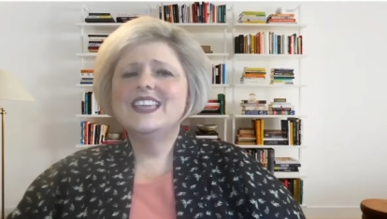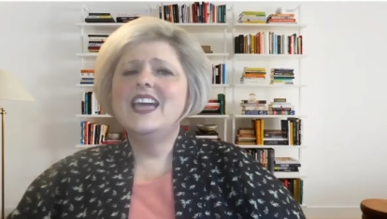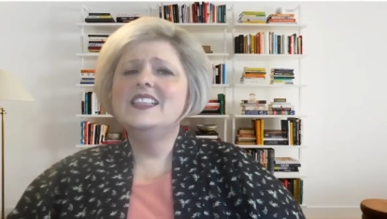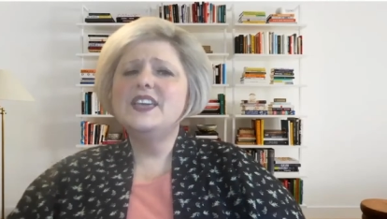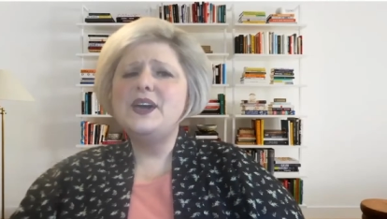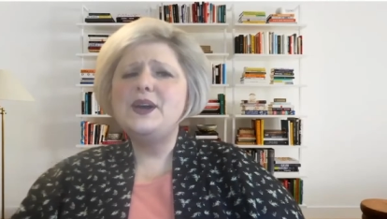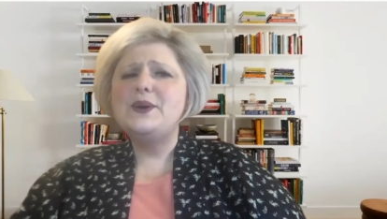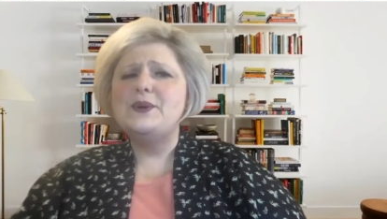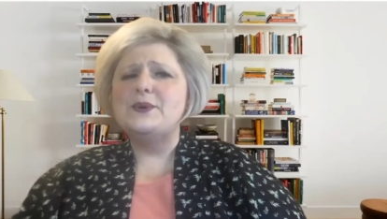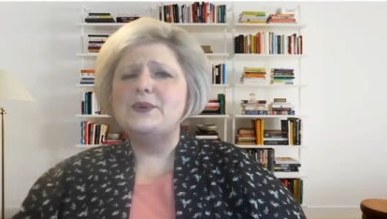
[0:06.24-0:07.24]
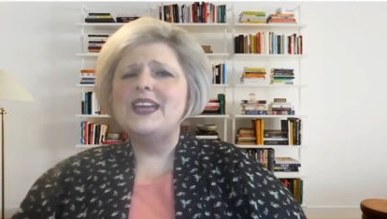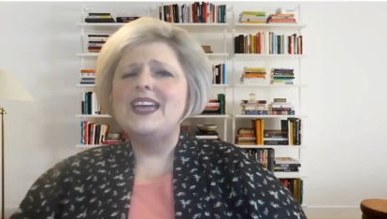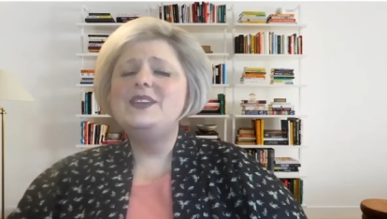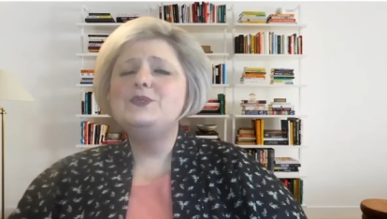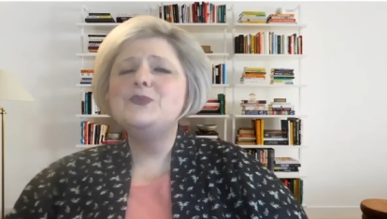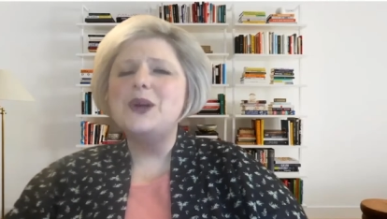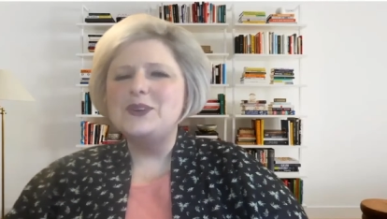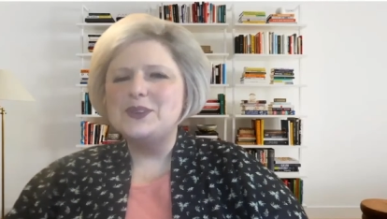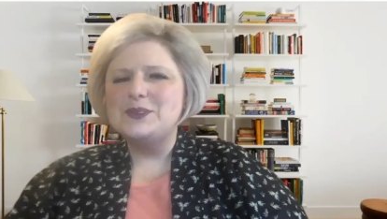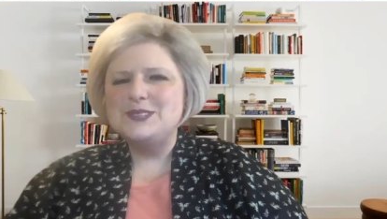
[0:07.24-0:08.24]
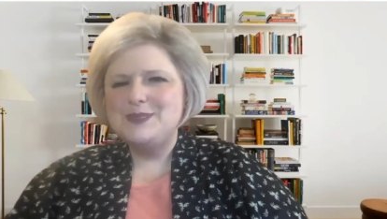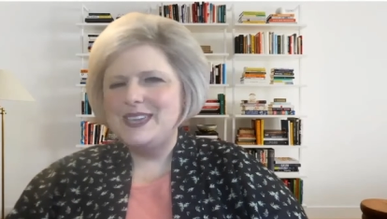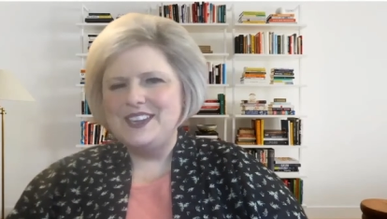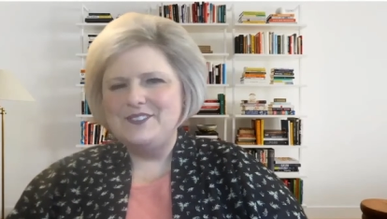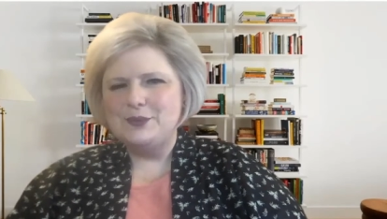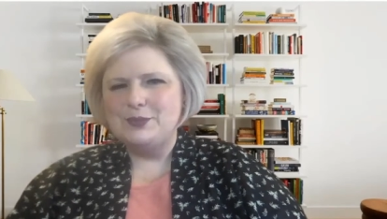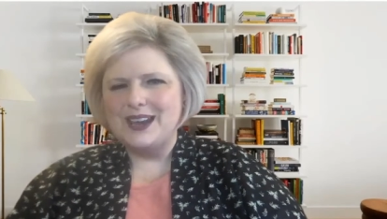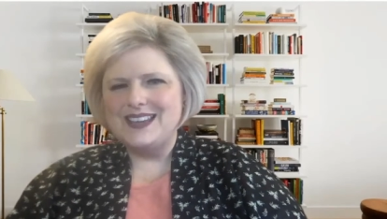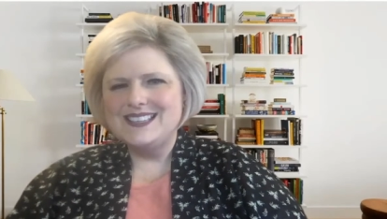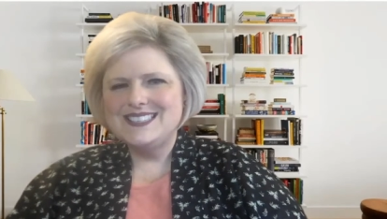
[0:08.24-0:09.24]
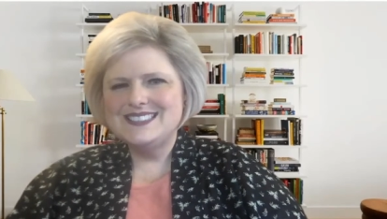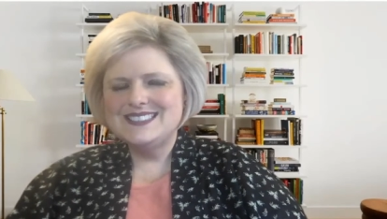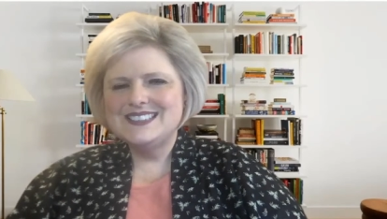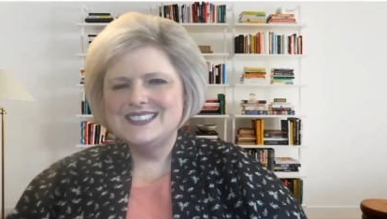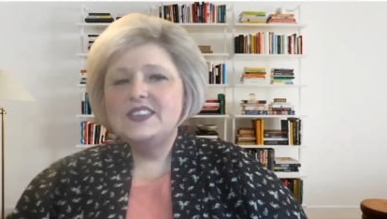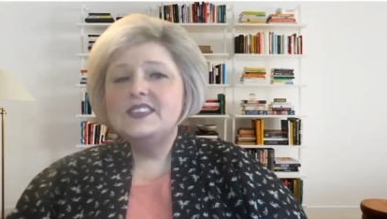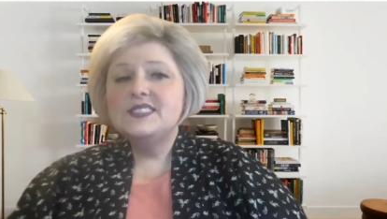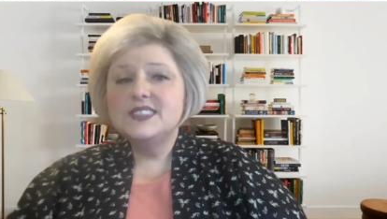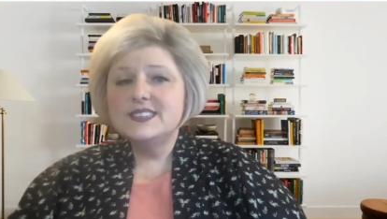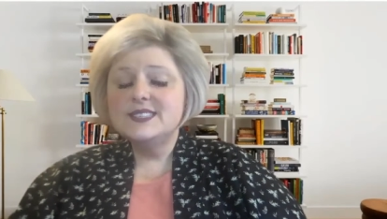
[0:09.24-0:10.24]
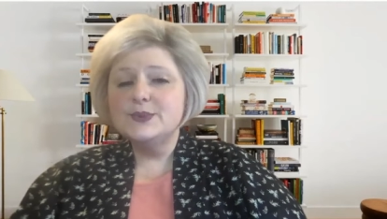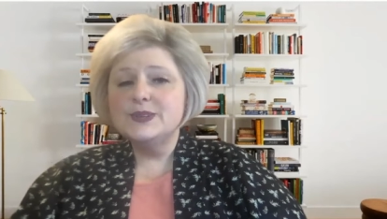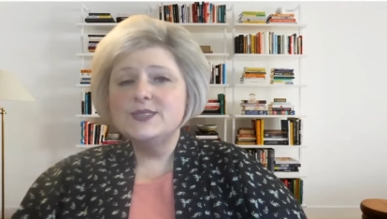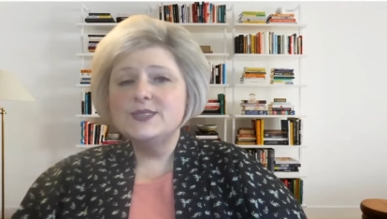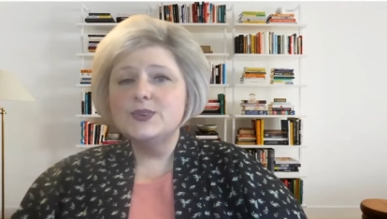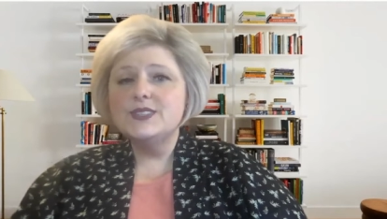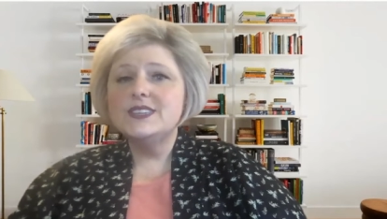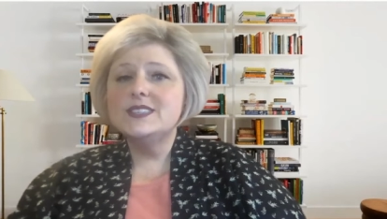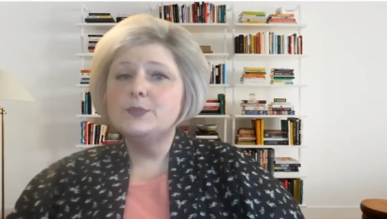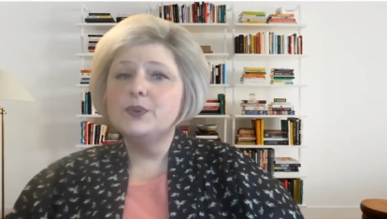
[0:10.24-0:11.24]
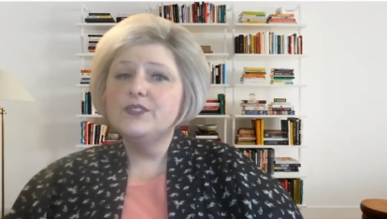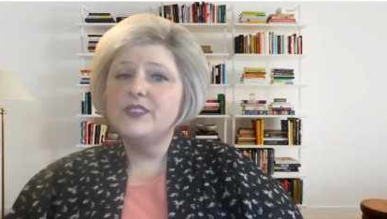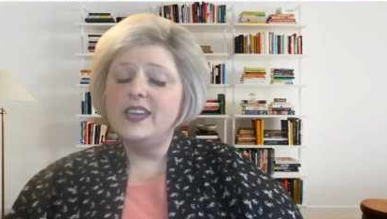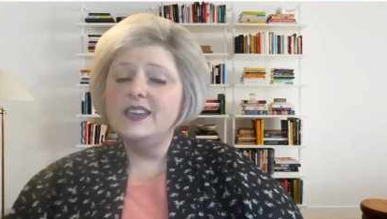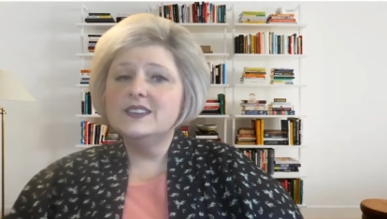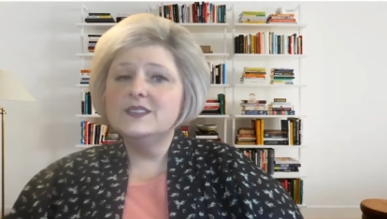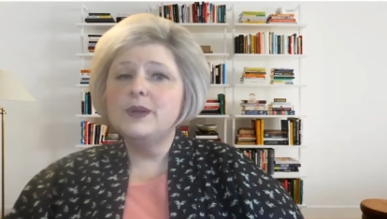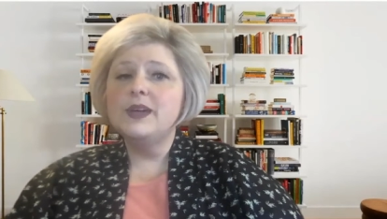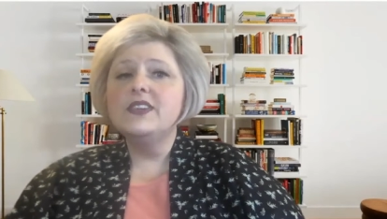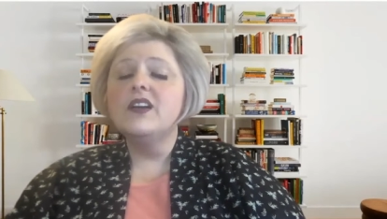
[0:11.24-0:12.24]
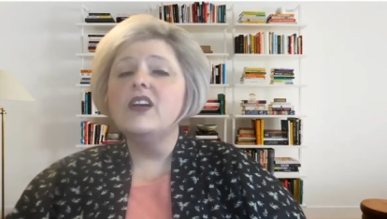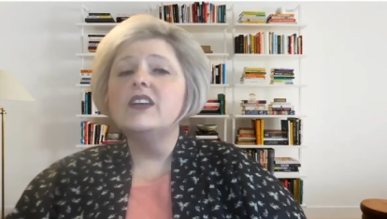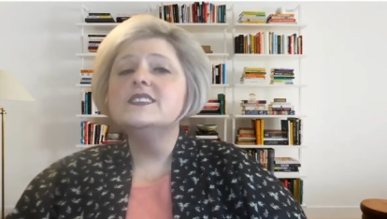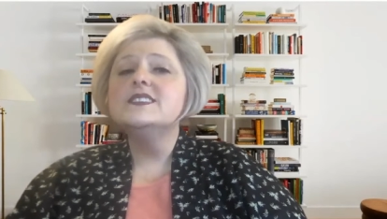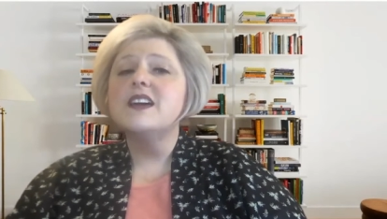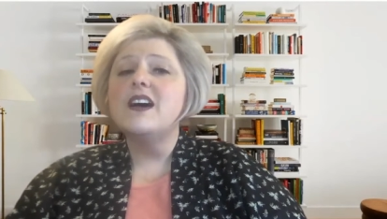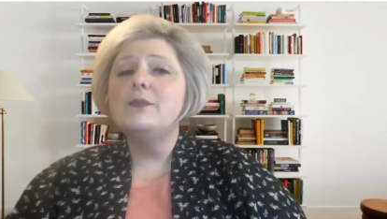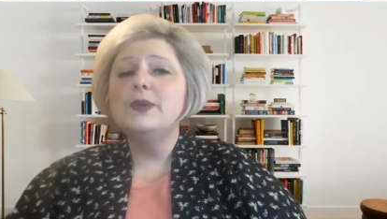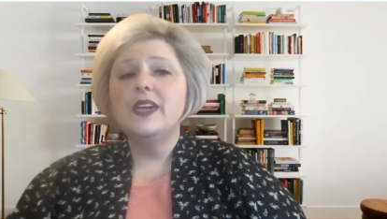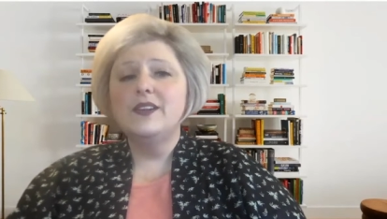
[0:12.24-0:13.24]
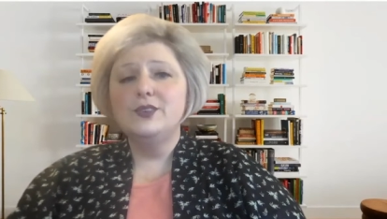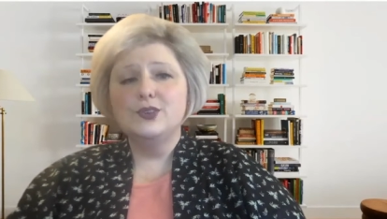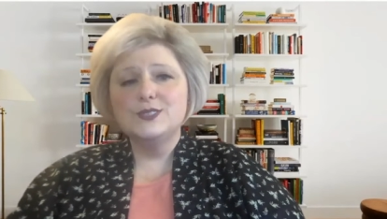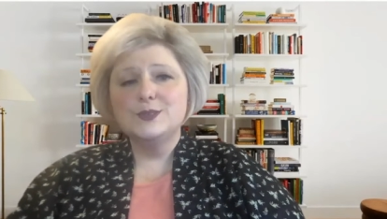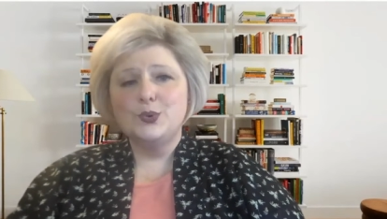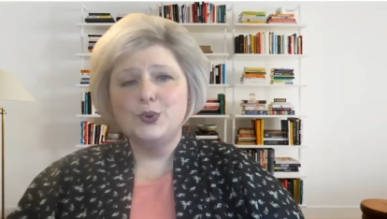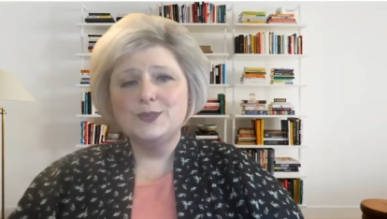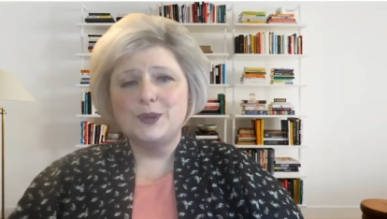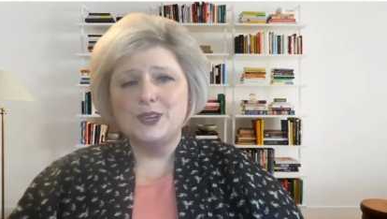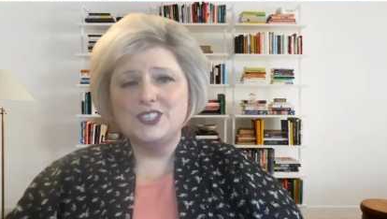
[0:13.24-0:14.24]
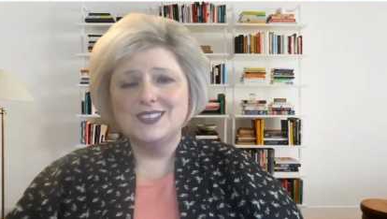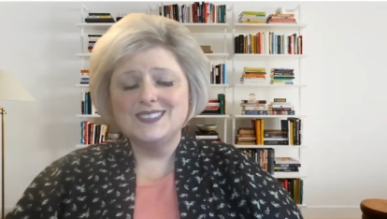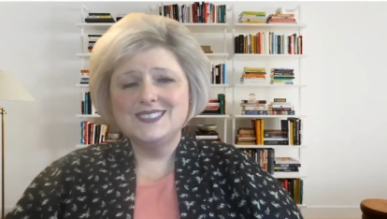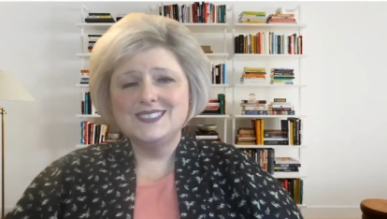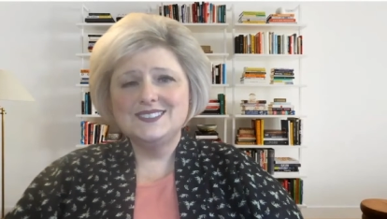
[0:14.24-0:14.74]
Hello, and welcome to Behavior Breaks. This resource is provided by the Arkansas Behavior Support Specialist.